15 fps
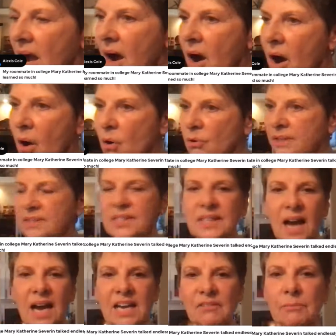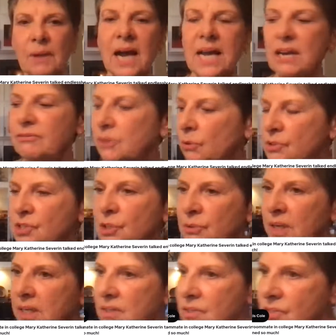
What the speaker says: Oh, see, I have no screen,